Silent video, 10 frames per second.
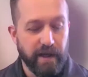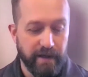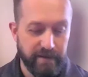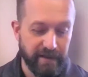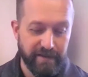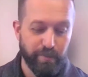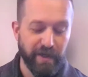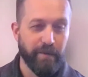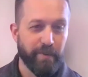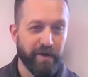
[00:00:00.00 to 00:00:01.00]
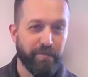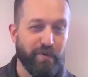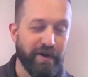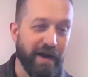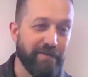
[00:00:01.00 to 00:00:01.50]
and I think you bring up a good
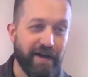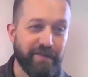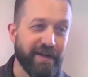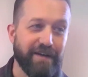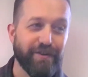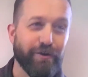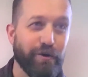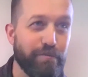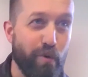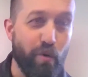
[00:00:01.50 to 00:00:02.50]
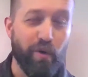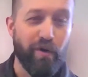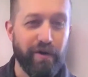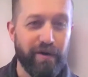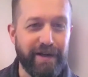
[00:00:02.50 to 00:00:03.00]
point. I think I've learned
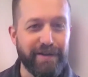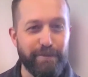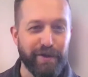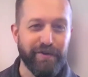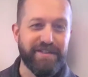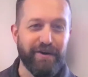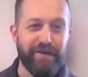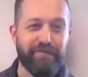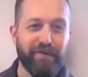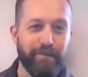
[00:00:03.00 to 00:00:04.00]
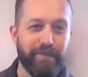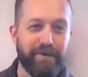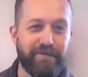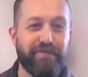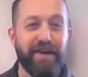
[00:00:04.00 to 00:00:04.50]
more in the military
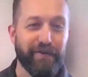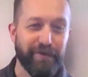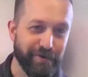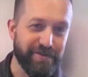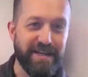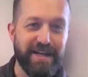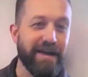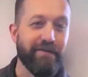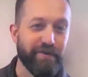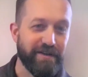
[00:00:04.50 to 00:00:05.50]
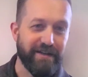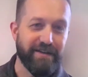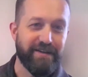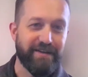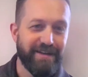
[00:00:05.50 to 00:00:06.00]
from failures than I ever
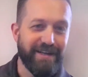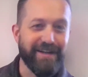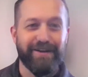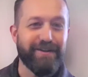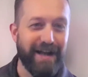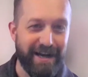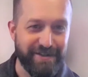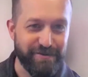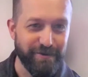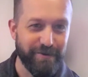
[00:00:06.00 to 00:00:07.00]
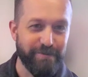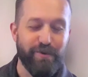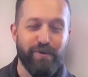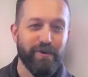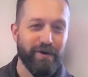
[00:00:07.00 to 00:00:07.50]
did in a classroom
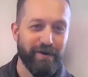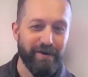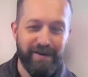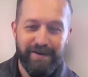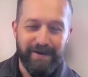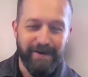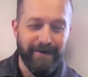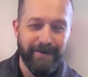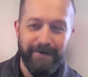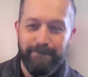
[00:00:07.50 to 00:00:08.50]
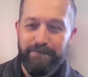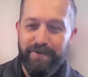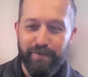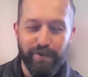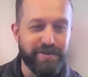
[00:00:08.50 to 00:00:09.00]
or
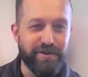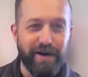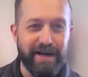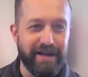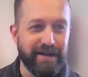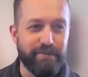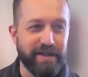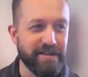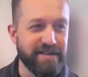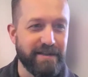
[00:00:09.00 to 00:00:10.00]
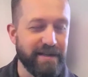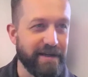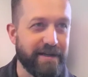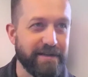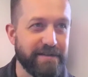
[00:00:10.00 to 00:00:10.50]
through a training, because I
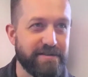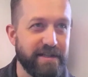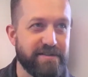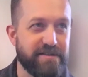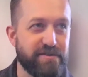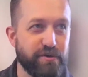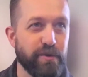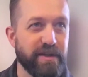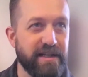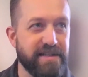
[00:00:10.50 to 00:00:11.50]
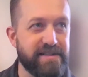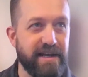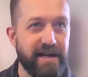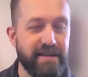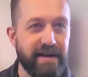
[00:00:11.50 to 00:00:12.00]
think it's true what they
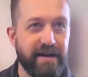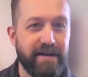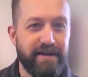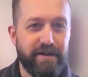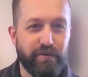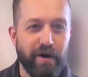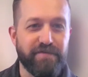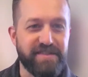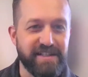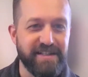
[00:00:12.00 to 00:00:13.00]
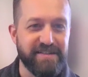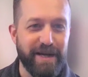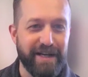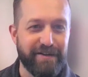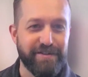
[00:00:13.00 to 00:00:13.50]
say that rough seas
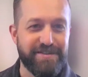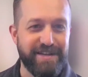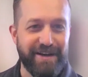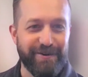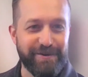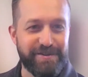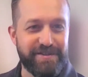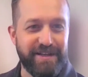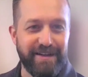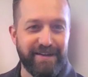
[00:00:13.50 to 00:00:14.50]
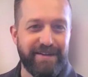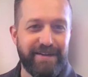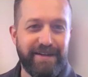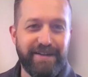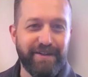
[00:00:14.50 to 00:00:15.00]
make good sailors. And
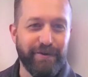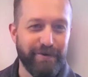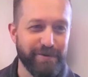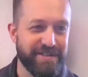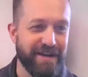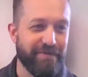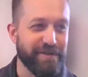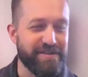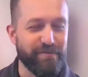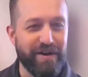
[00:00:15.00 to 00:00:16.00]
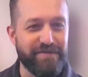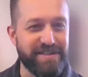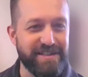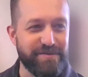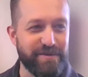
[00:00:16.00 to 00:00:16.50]
there was definitely some rough
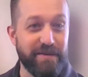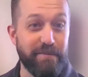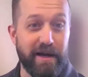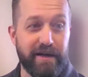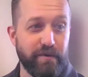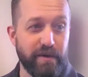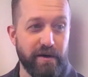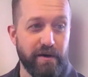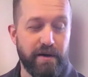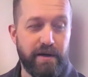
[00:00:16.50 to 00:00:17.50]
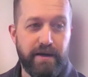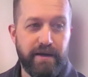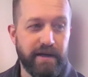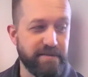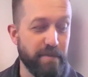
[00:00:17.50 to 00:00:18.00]
seas within my career.
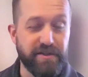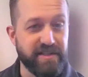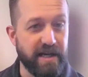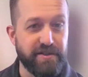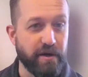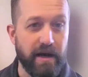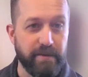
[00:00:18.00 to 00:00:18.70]
As much as I tried to